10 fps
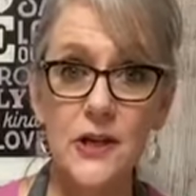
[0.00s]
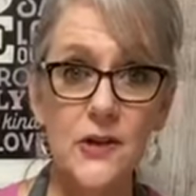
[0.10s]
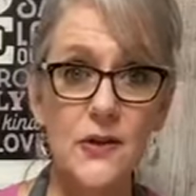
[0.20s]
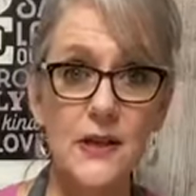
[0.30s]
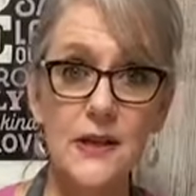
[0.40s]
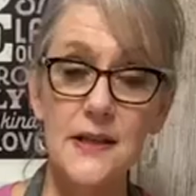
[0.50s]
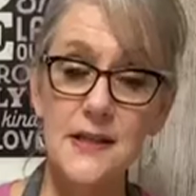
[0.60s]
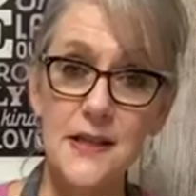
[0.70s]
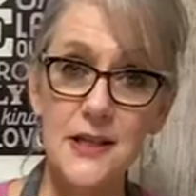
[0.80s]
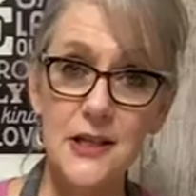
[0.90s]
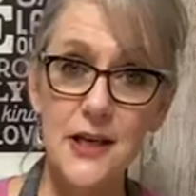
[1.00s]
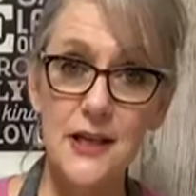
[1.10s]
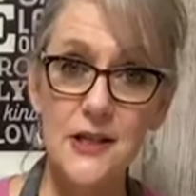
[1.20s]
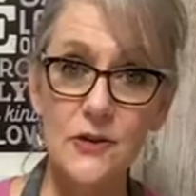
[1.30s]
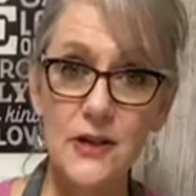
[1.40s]
you get the Sunshine
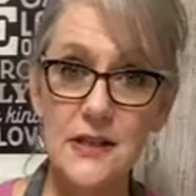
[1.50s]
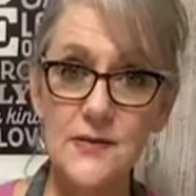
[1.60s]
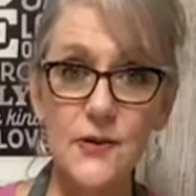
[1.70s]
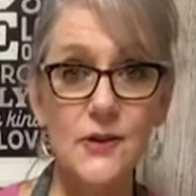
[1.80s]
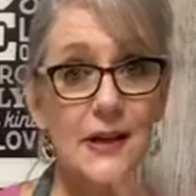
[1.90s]
transfer,